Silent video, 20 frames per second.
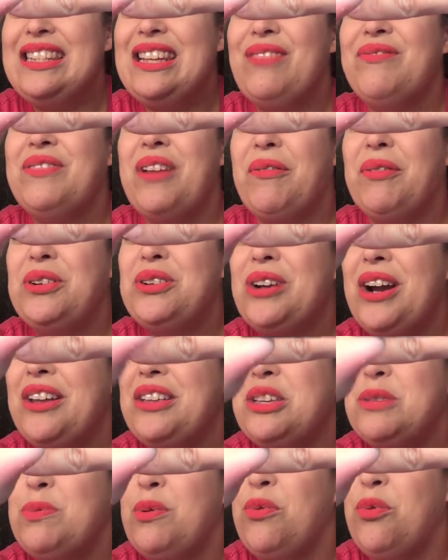since I've never
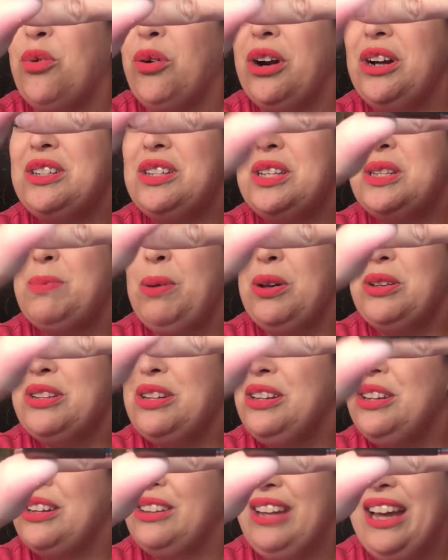tried this before, is it supposed
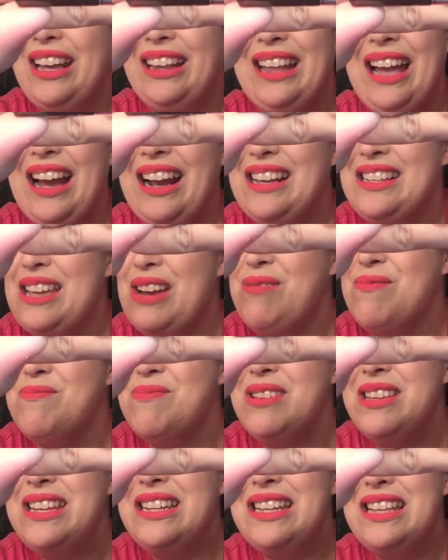to look like that? Because I
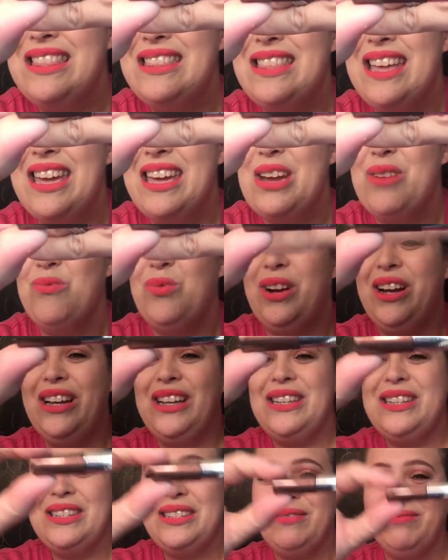really didn't think it
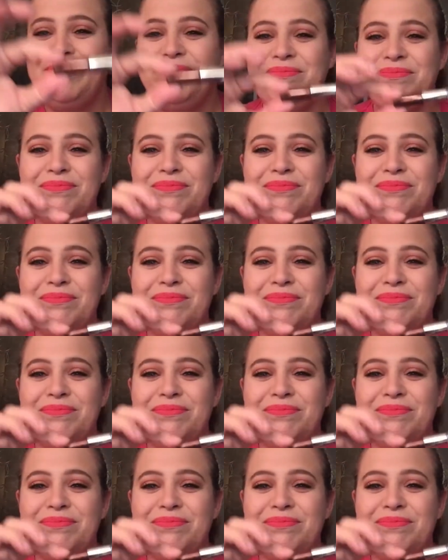was.